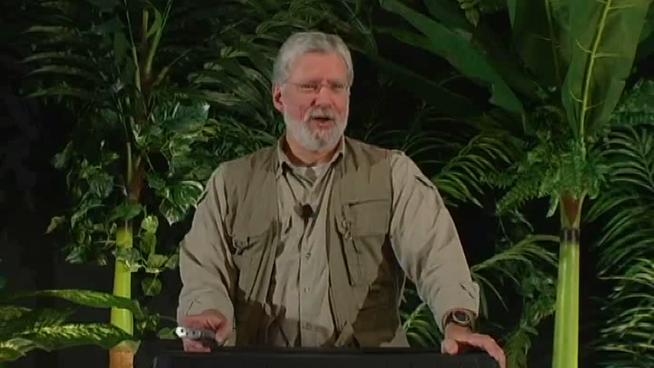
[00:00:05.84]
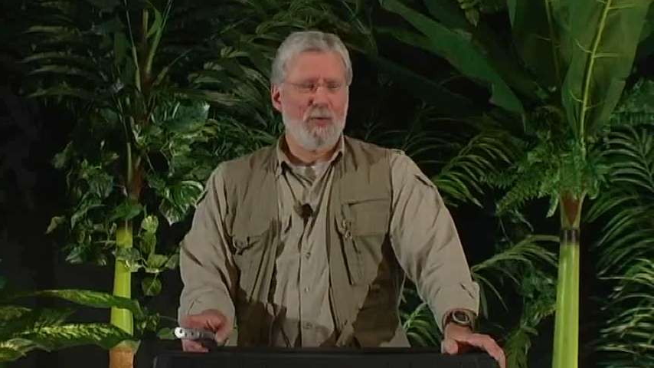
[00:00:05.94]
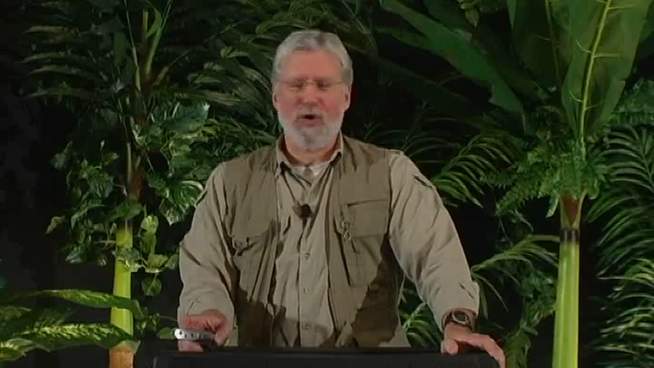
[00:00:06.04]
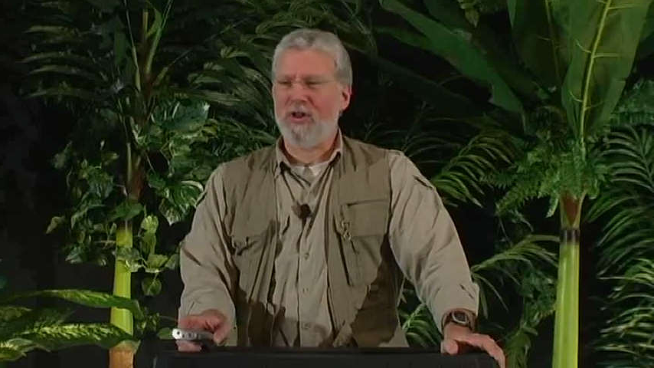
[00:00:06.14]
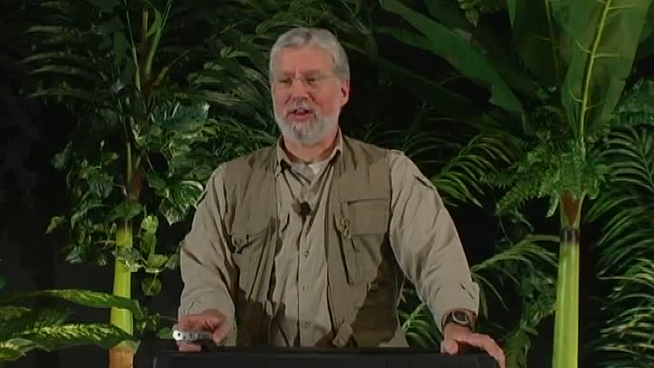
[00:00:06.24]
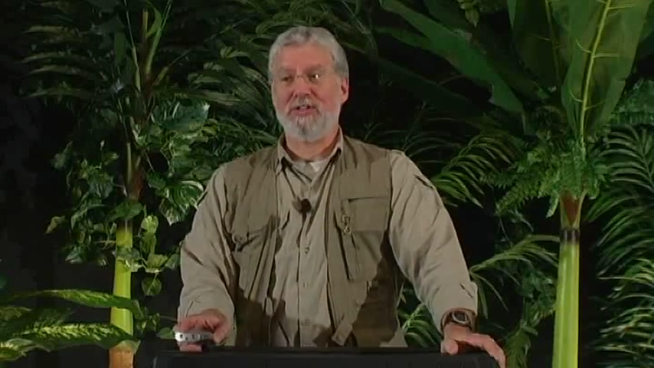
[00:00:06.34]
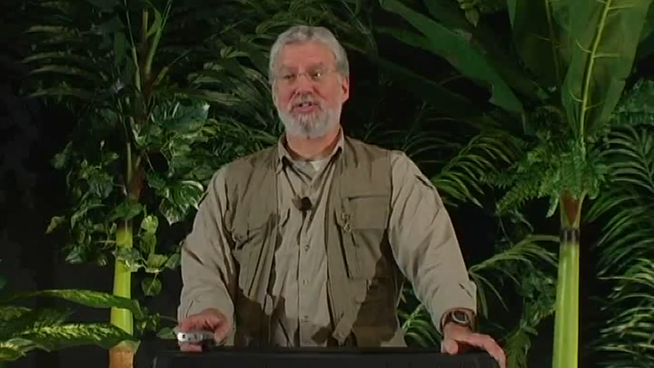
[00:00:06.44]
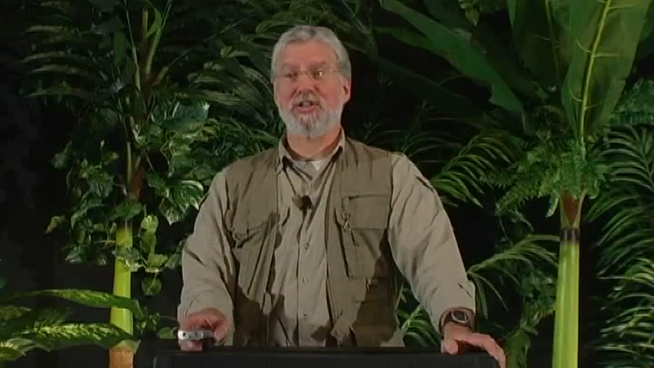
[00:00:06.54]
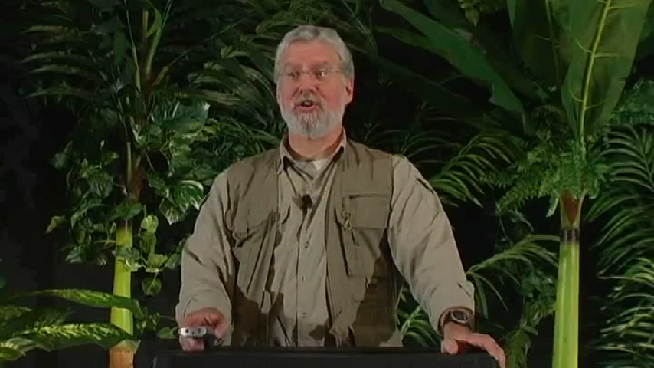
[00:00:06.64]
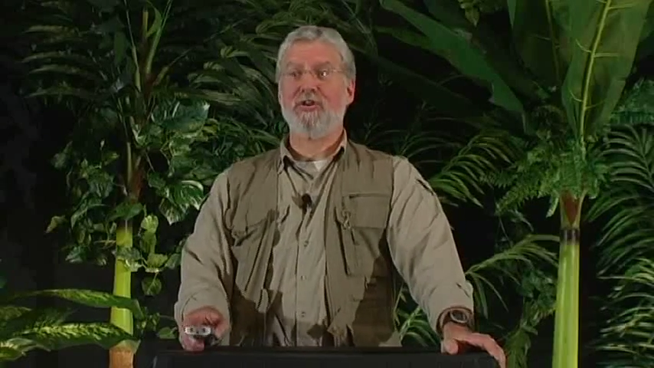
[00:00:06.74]
we're going to
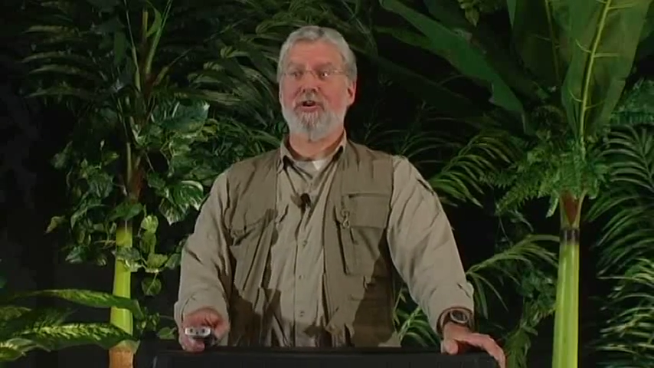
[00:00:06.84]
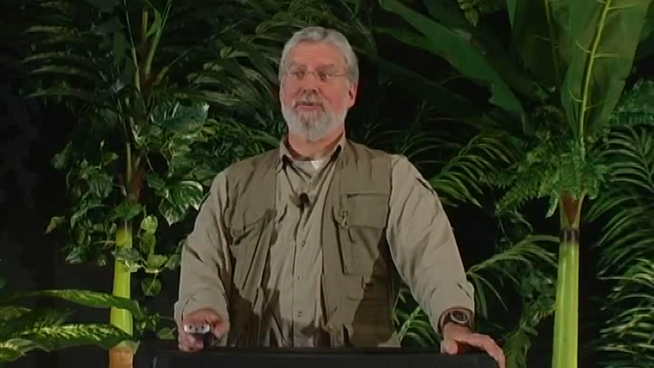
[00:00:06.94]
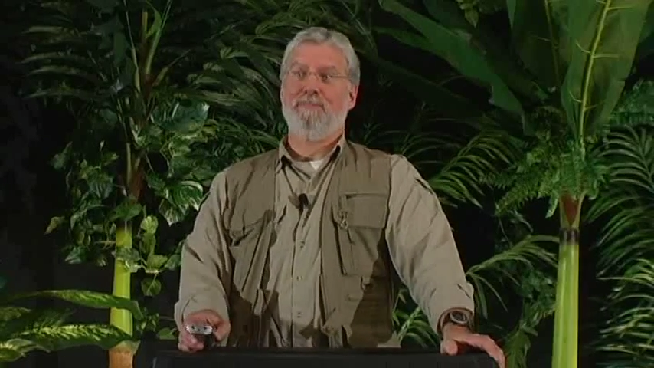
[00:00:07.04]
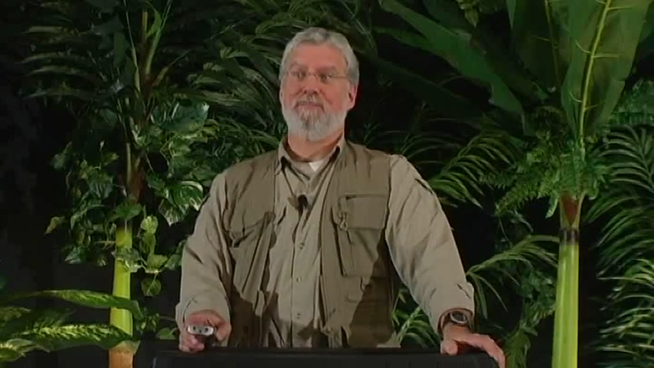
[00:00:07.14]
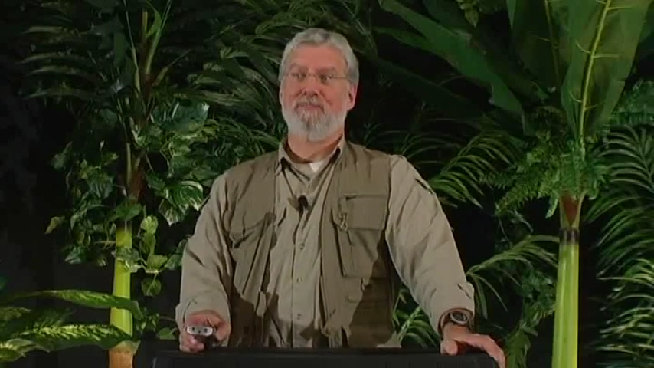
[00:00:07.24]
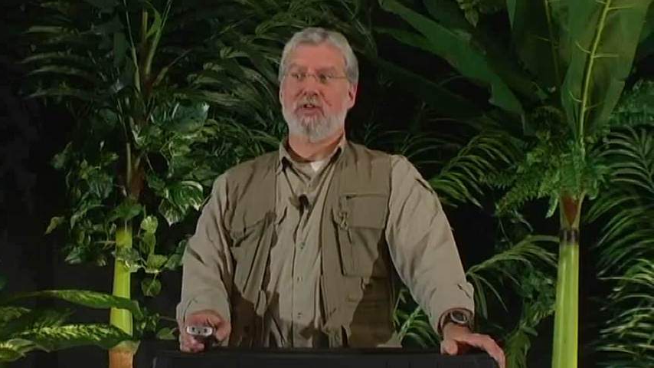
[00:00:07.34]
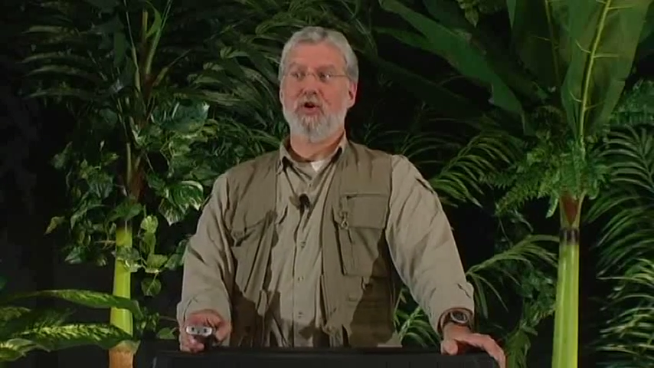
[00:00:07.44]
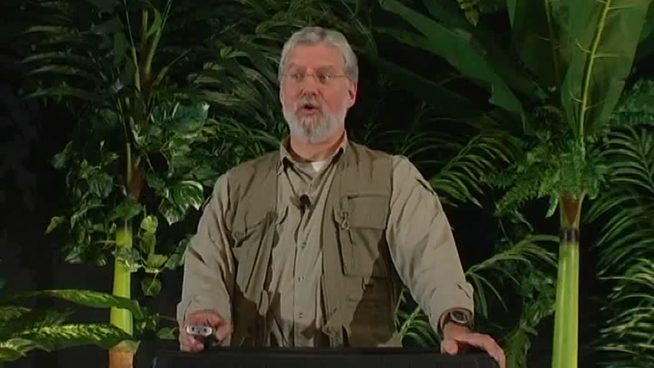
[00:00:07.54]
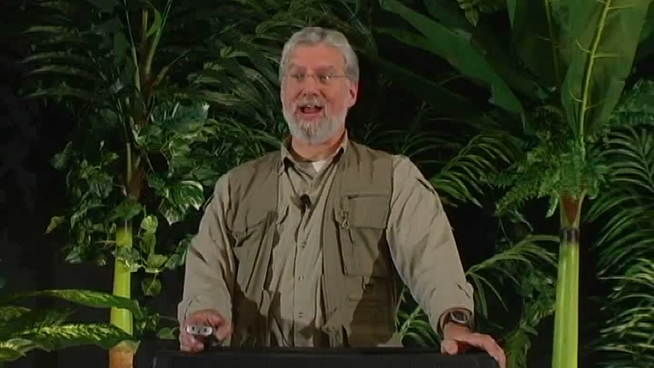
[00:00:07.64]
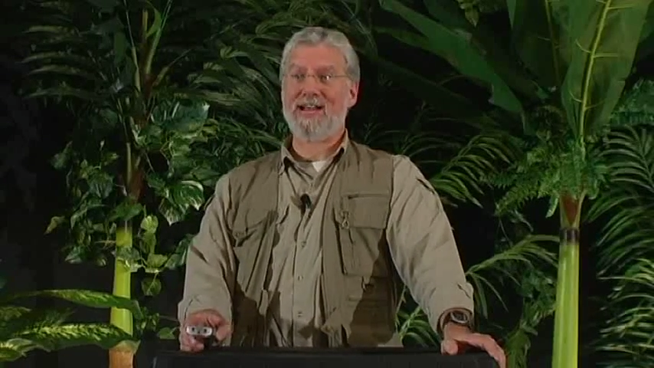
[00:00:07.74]
consider
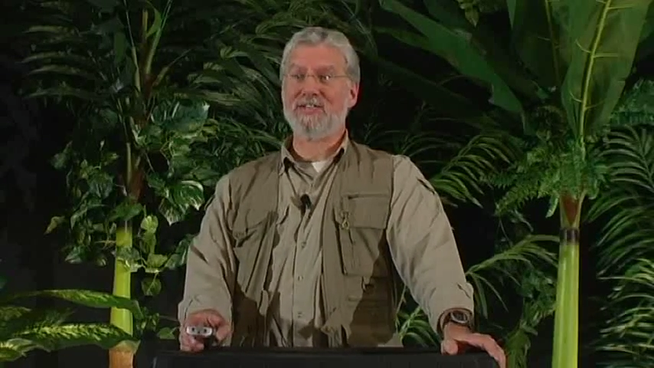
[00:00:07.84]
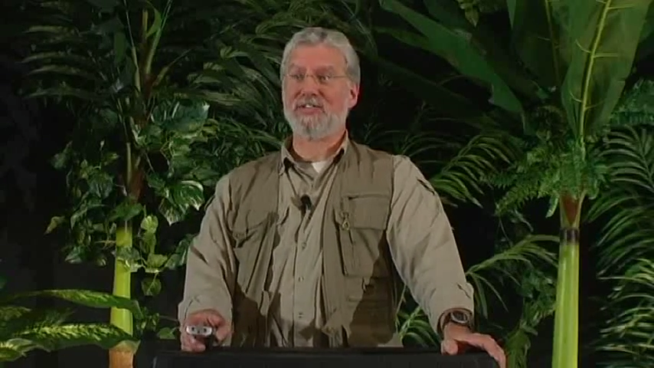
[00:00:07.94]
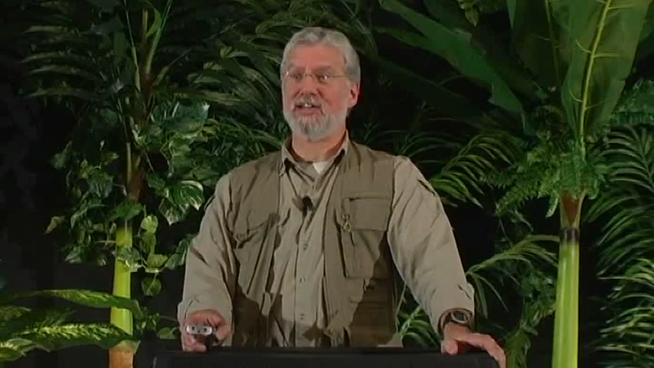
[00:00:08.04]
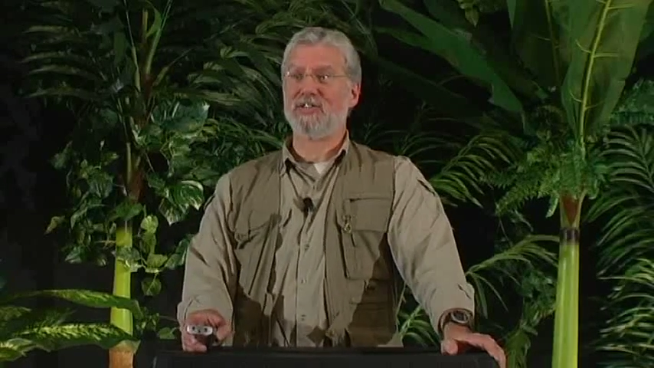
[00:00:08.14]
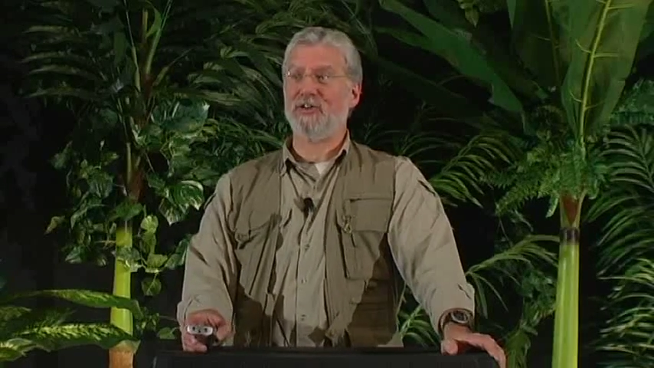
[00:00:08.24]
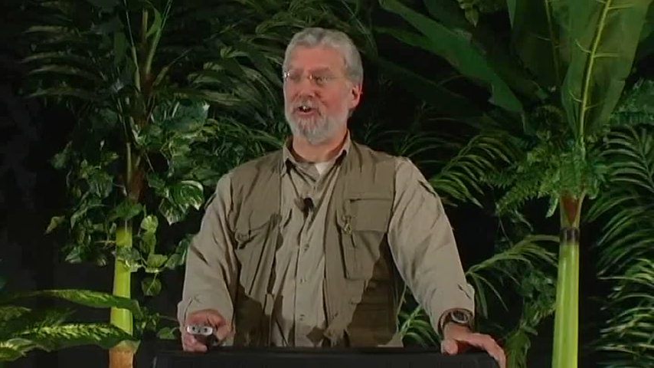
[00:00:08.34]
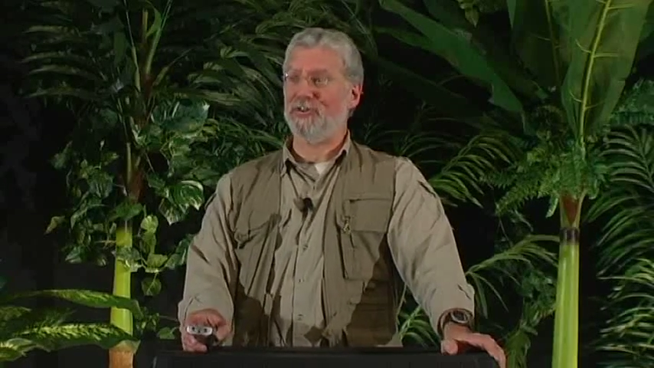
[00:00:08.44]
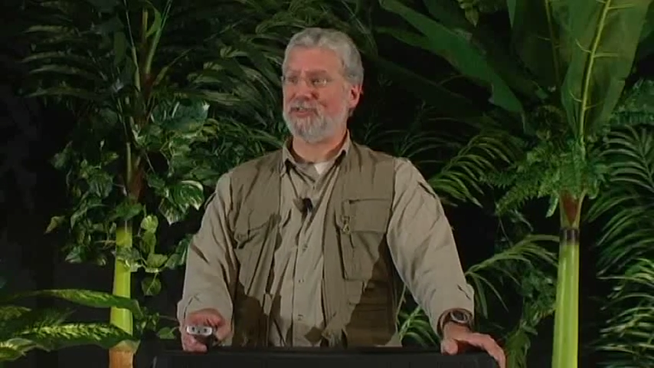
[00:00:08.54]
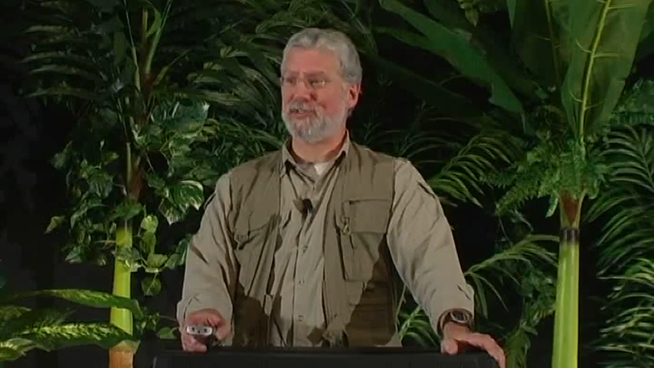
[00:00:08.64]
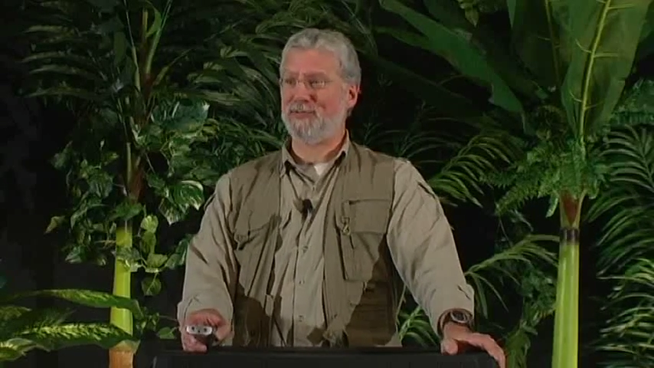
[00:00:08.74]
your
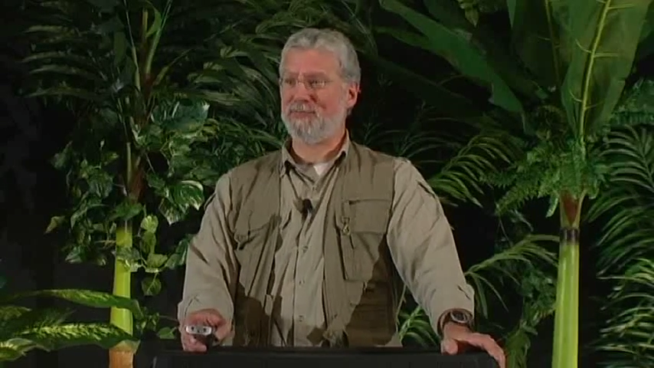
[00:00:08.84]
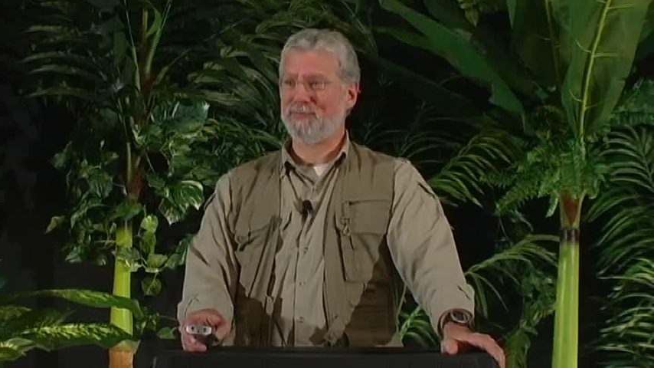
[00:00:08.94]
ancestors,